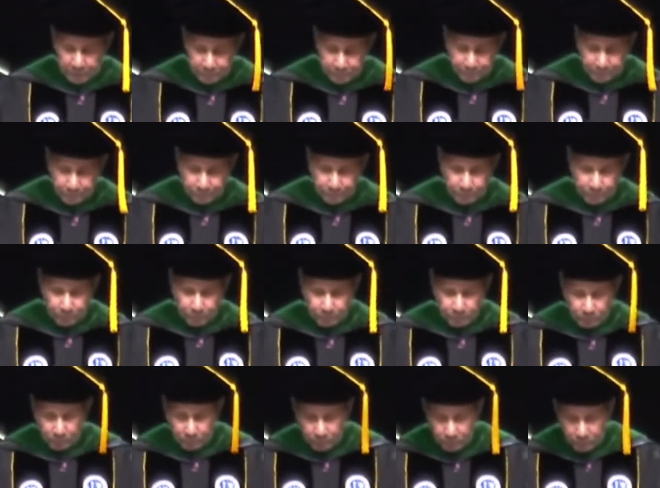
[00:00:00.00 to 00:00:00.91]

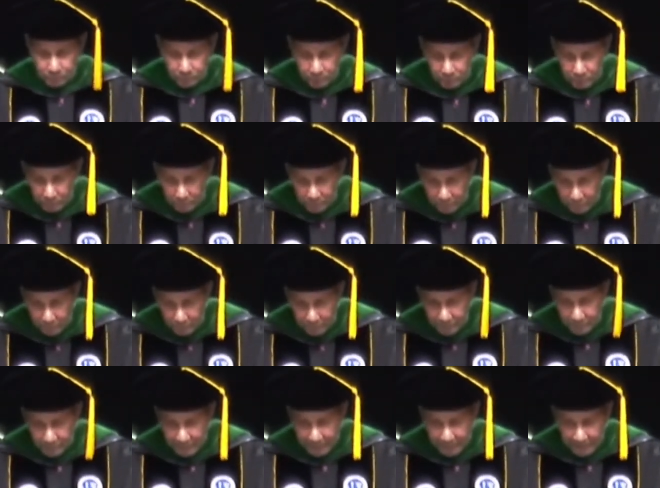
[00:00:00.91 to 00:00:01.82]

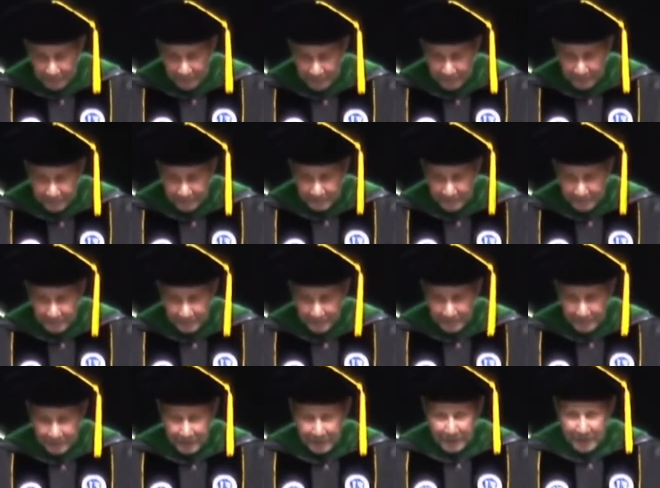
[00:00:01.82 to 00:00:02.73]

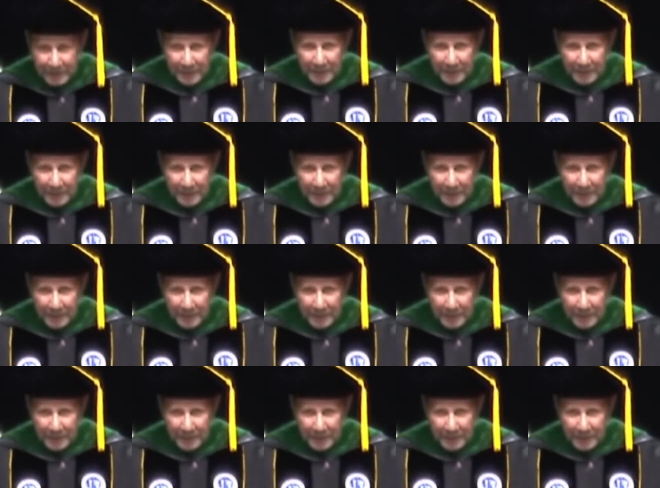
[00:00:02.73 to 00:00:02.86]
Nothing is said.